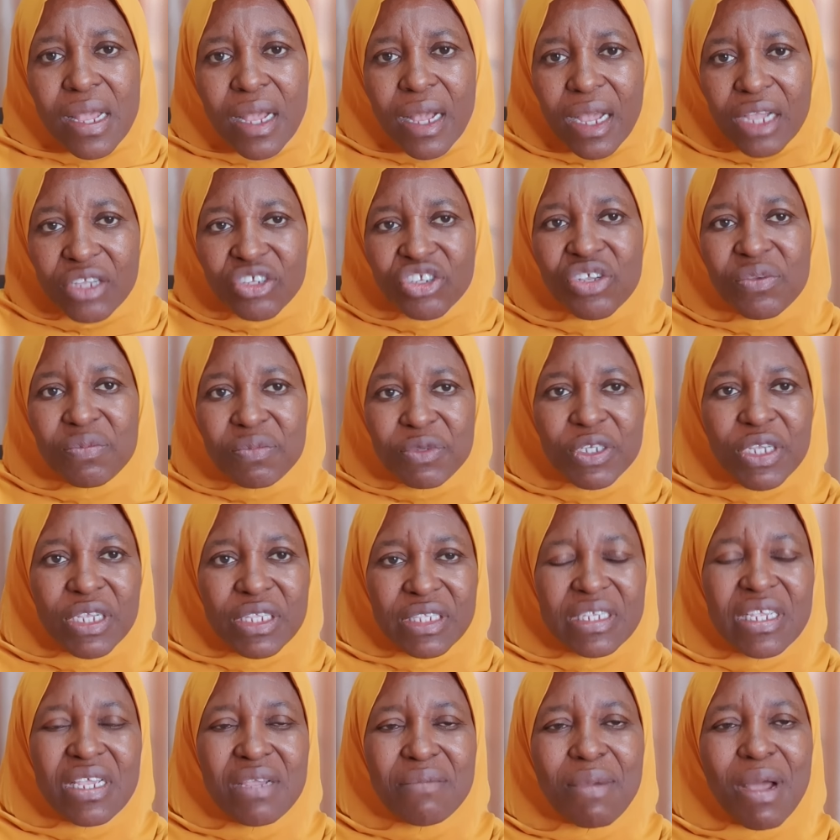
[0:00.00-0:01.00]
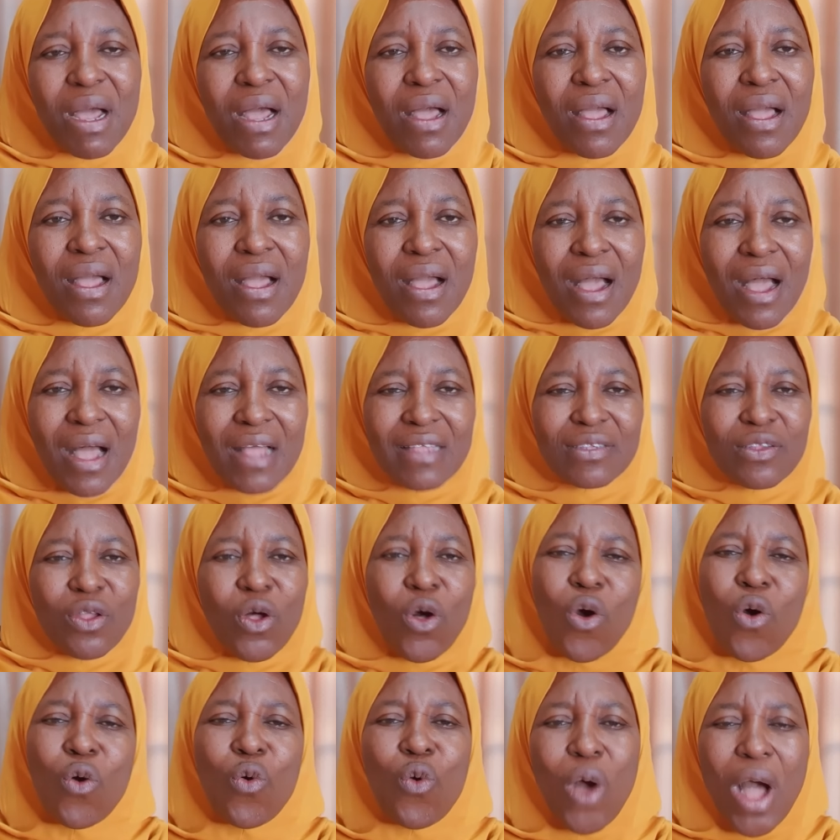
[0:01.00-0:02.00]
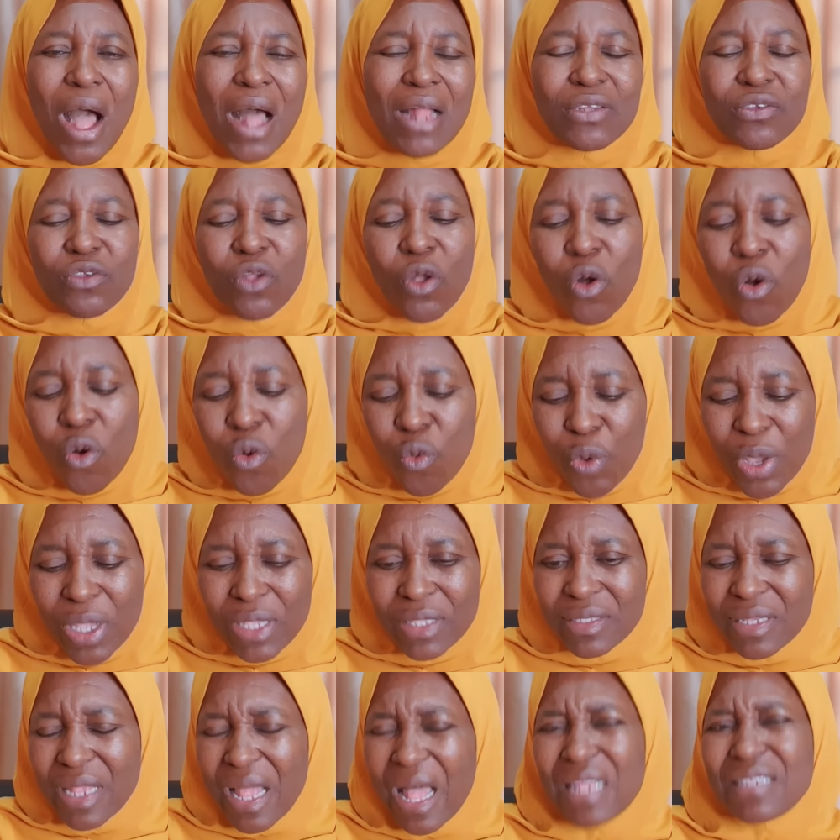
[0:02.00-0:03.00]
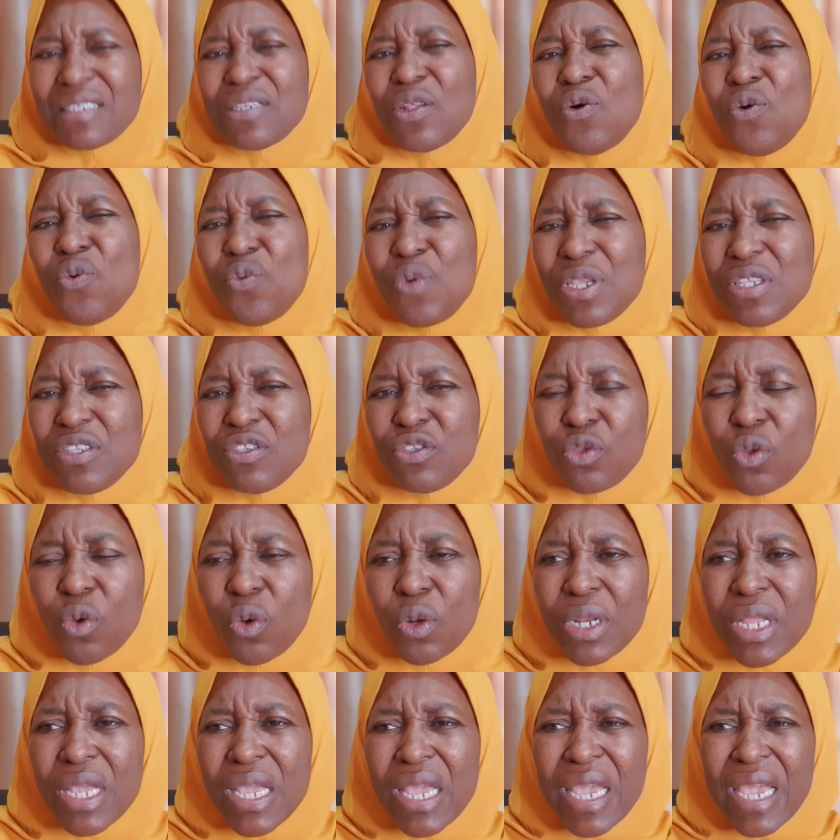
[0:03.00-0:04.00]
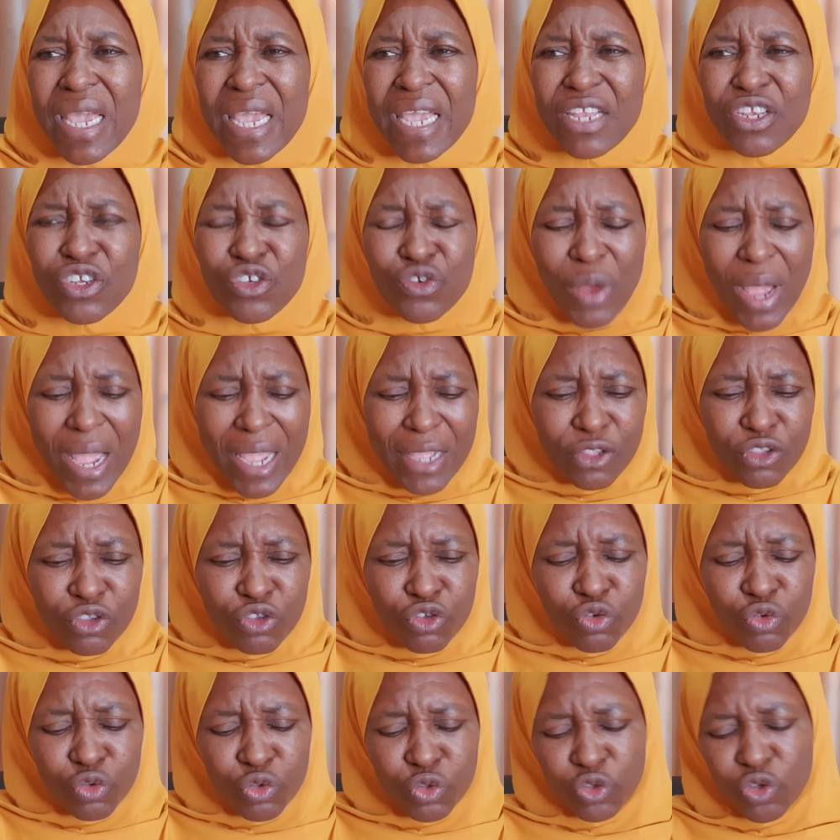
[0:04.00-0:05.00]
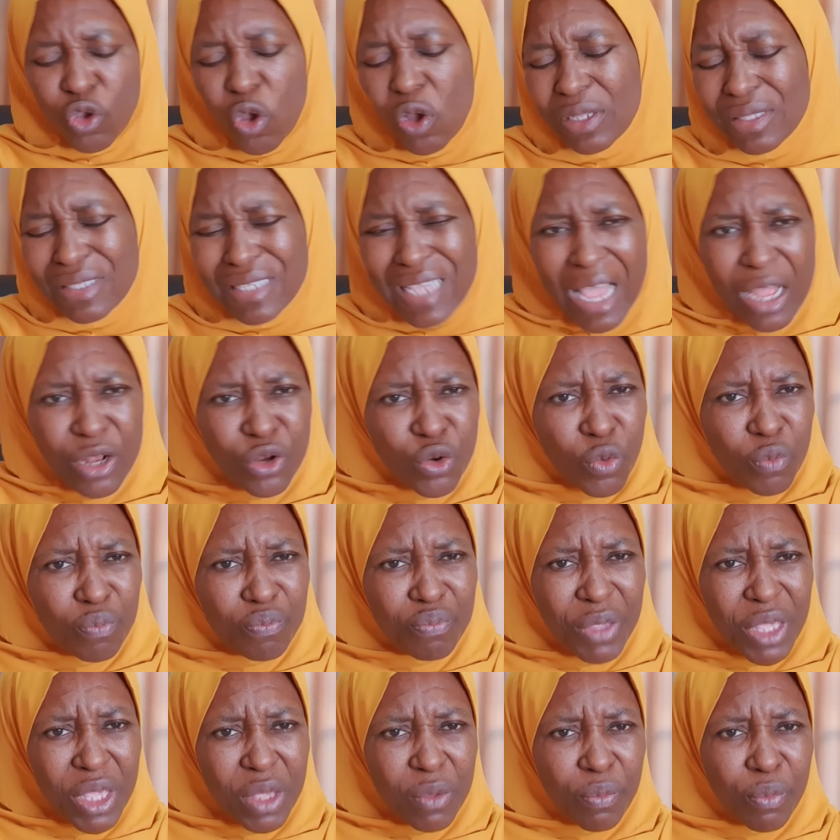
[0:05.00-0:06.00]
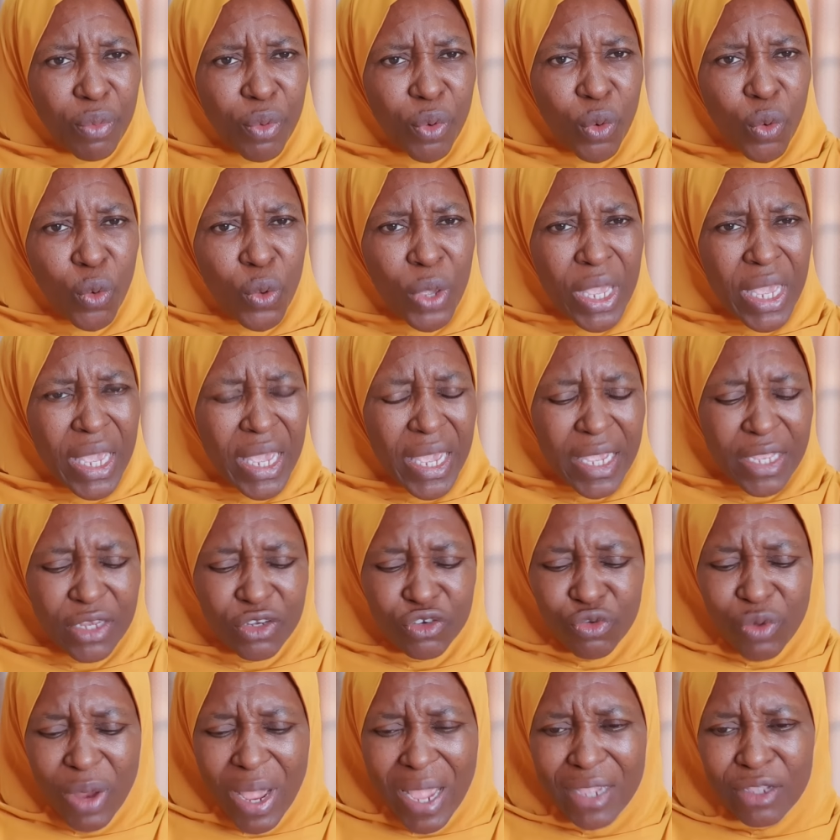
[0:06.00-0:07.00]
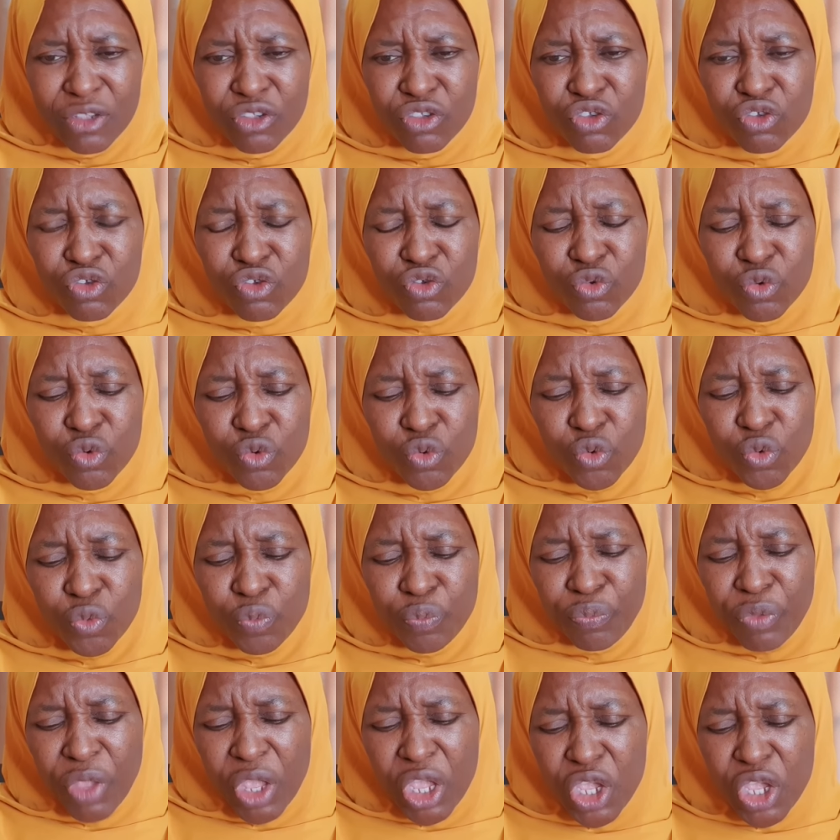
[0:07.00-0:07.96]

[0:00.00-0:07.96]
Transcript: Kashim Shettima has all has always has always done in trying to talk down on people in trying to